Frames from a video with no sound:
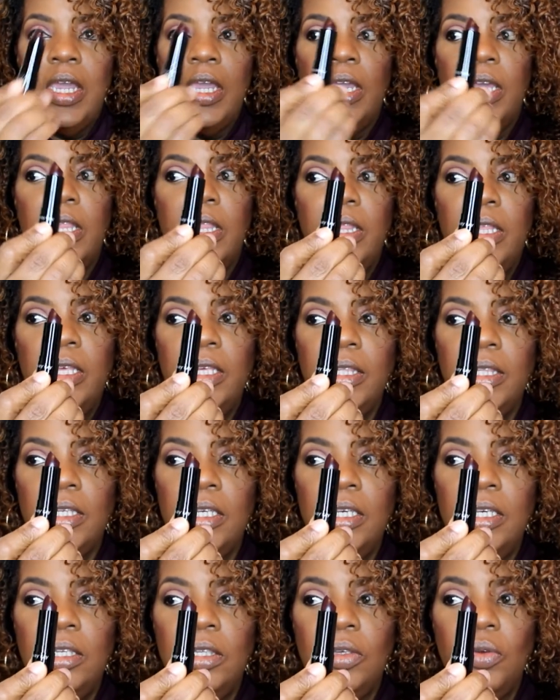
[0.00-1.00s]
And
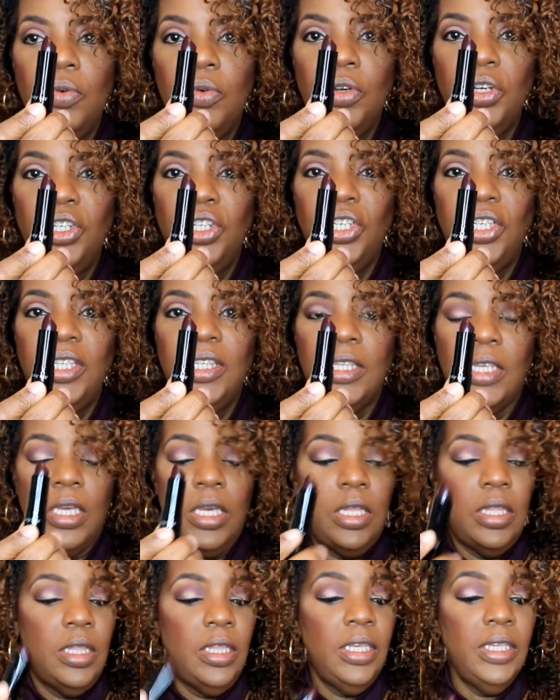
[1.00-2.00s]
this is gorgeous,
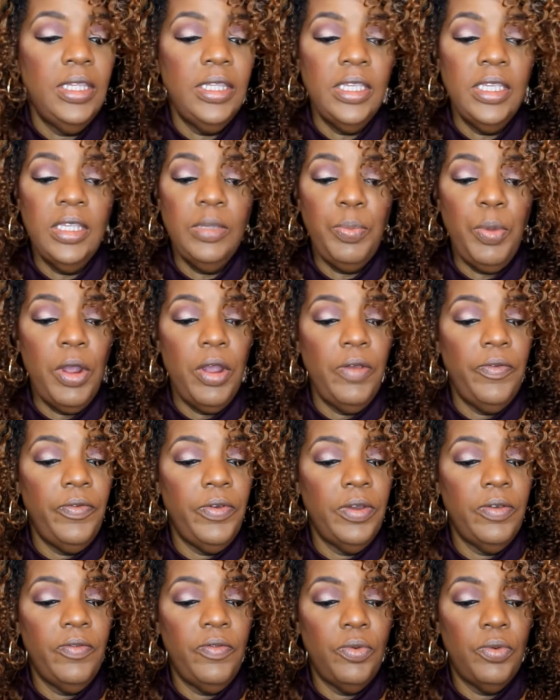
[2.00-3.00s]
and this is
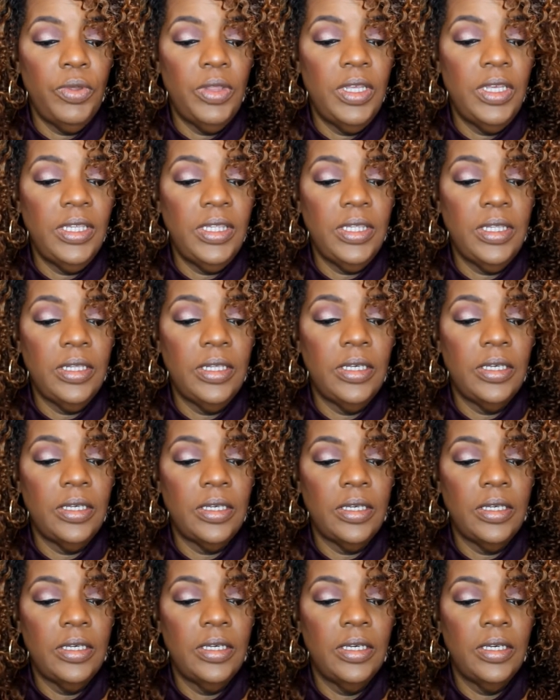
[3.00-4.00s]
perfect for this
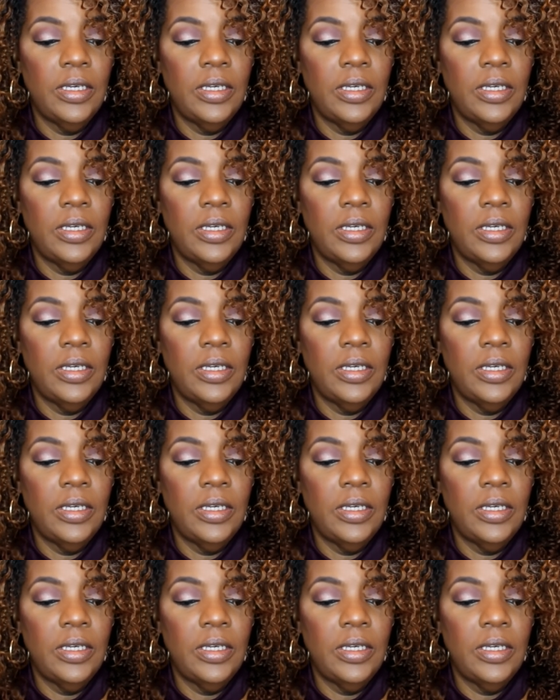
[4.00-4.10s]
look.